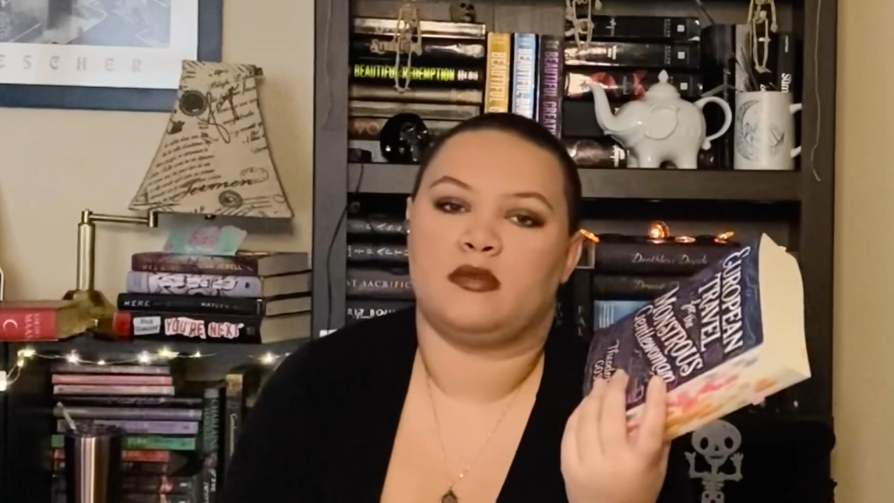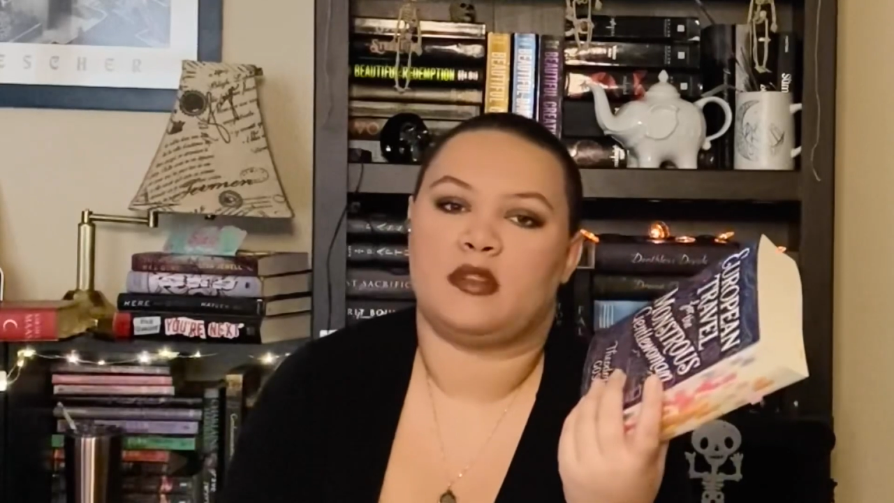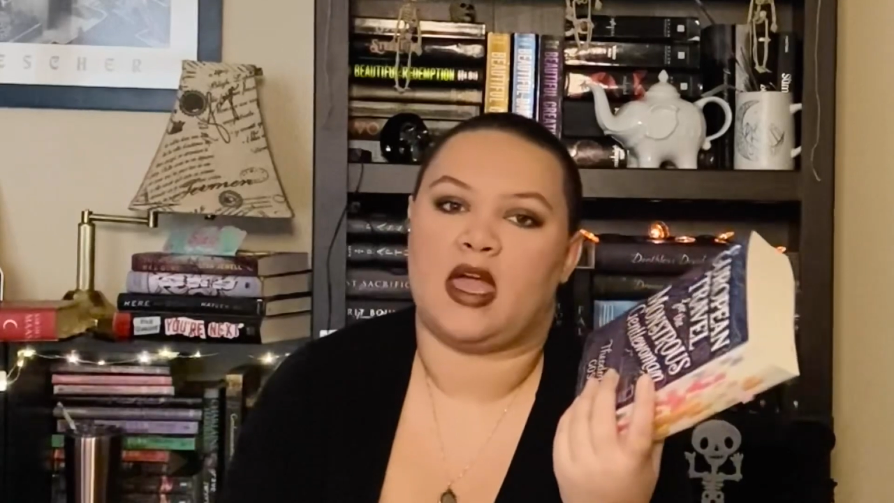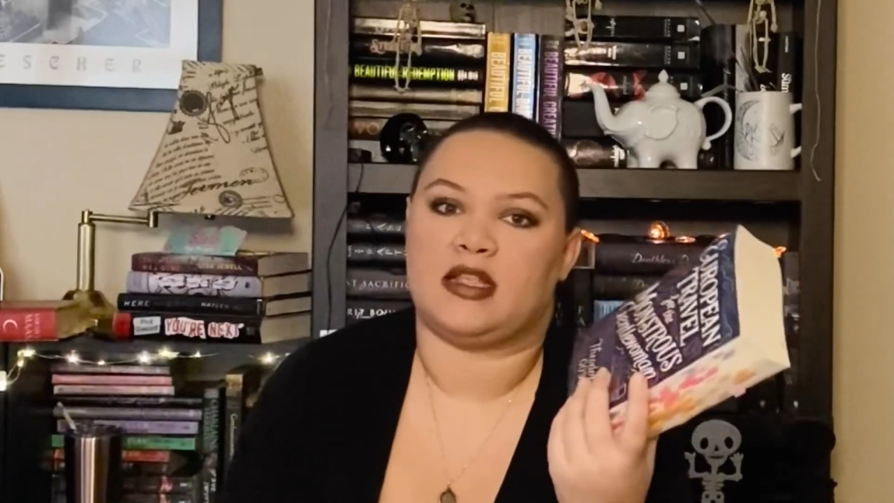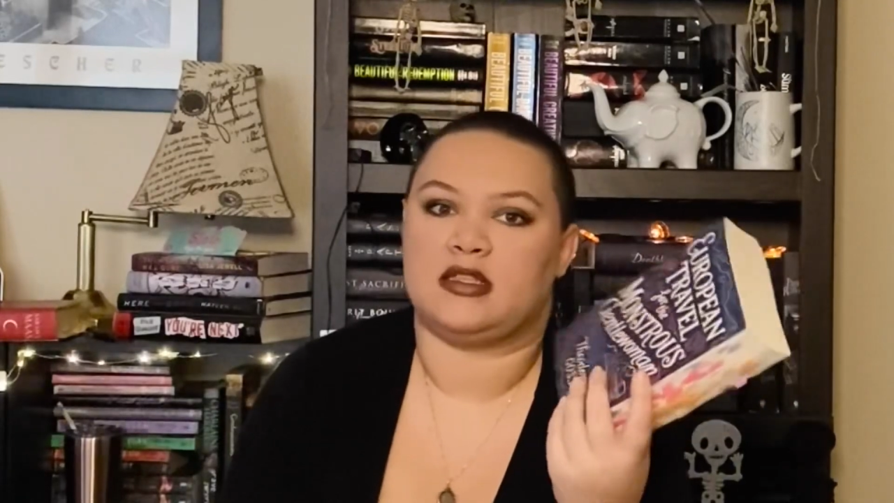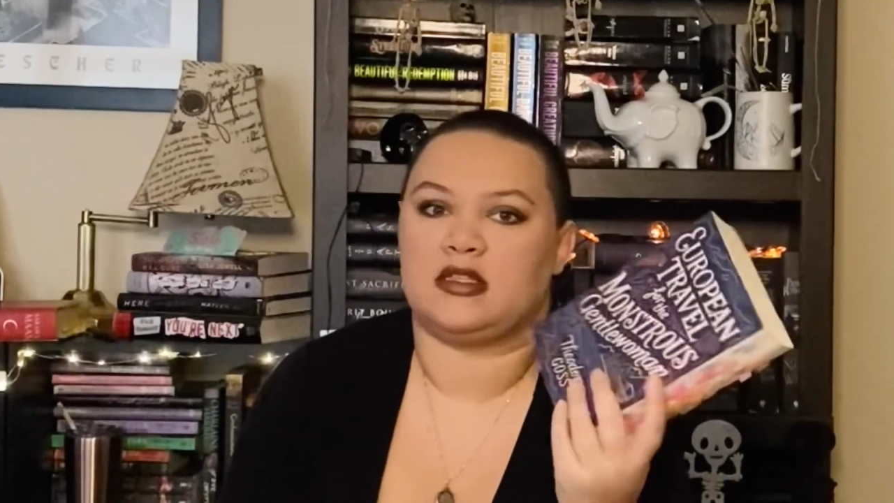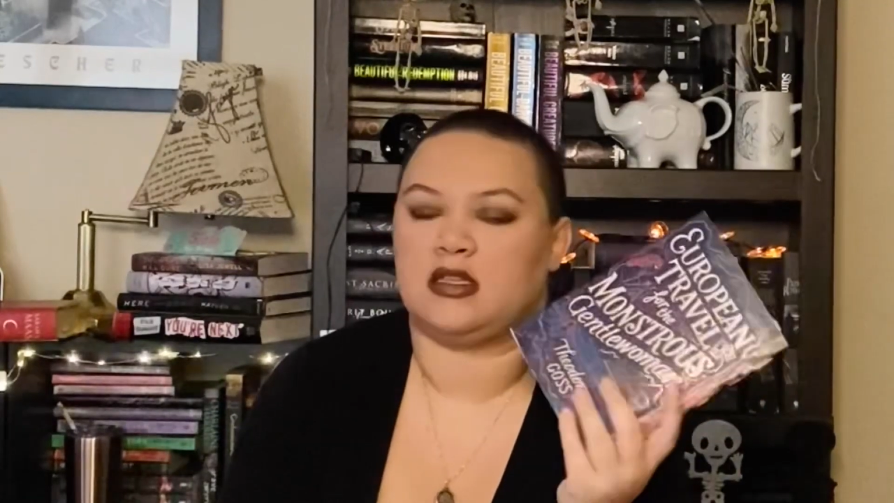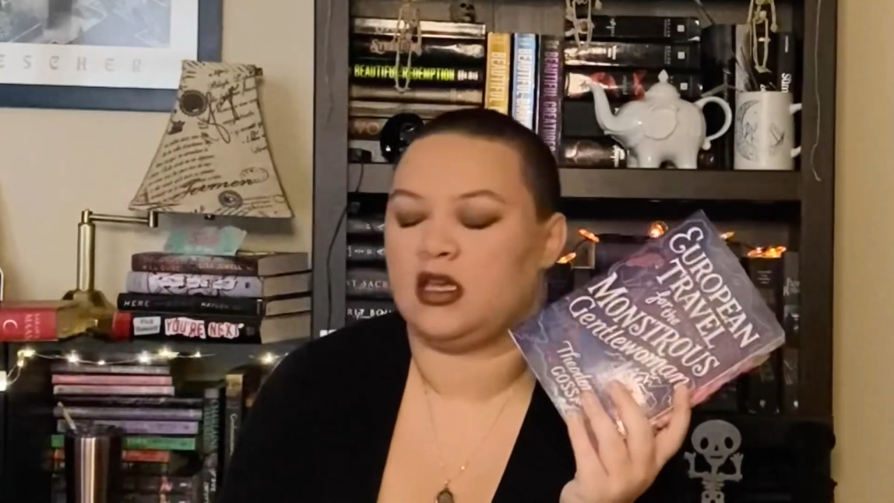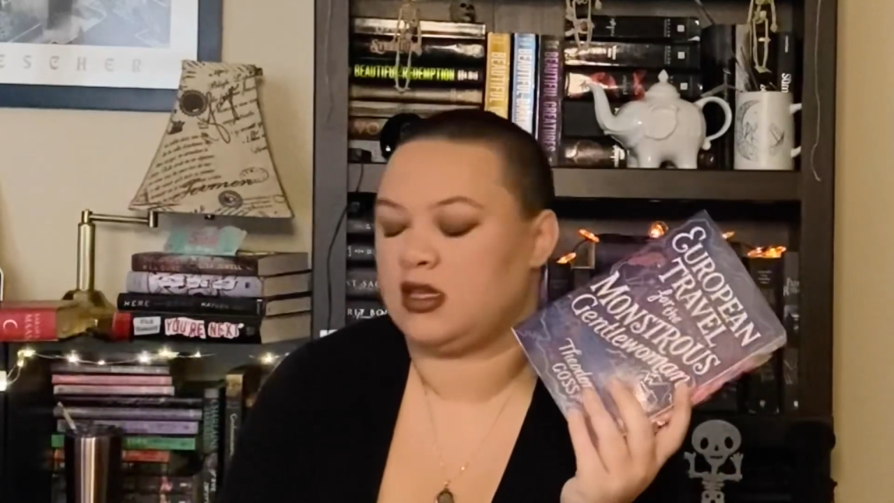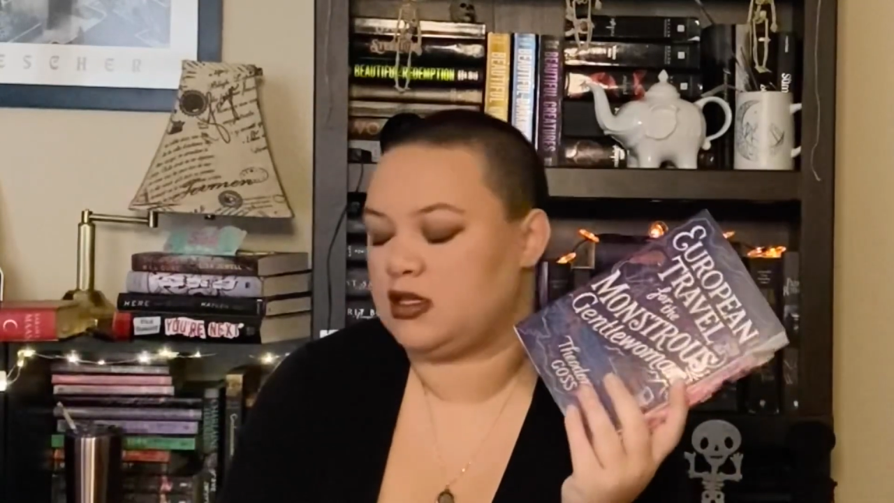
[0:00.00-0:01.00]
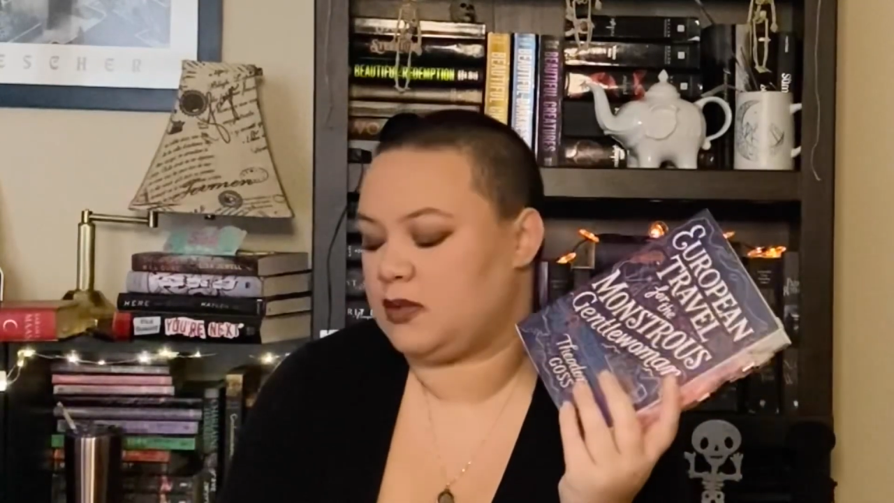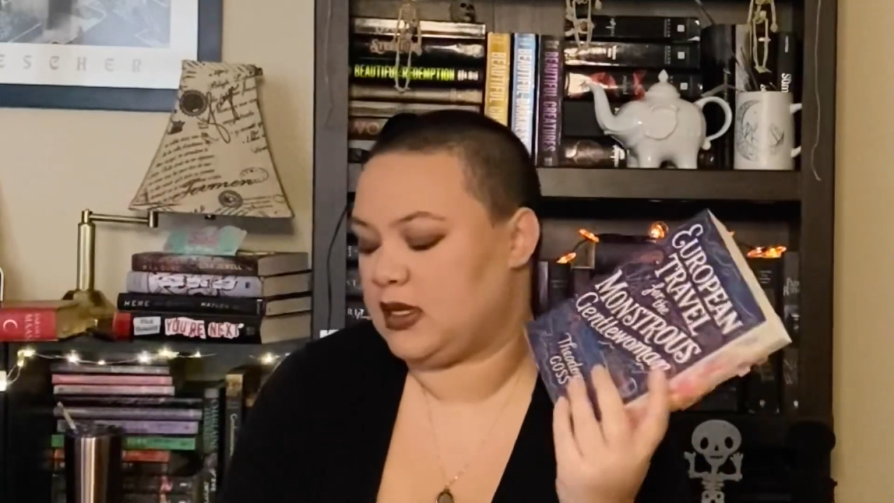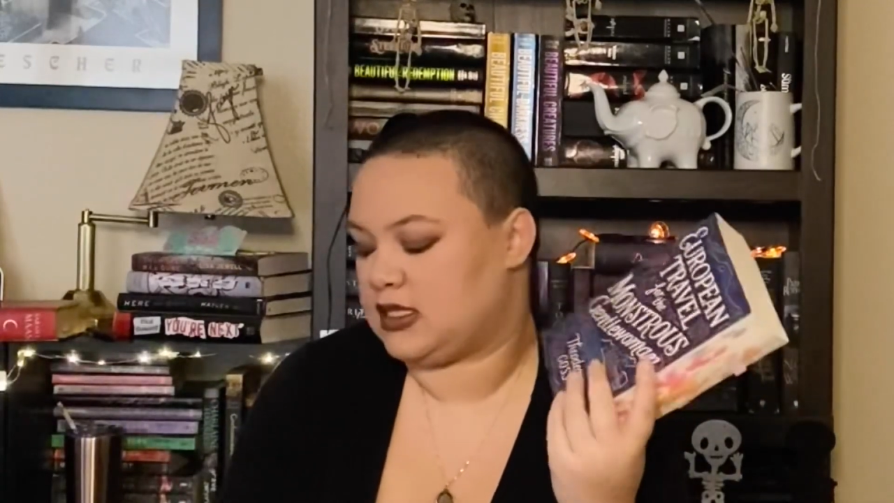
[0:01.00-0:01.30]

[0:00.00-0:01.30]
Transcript: that's to be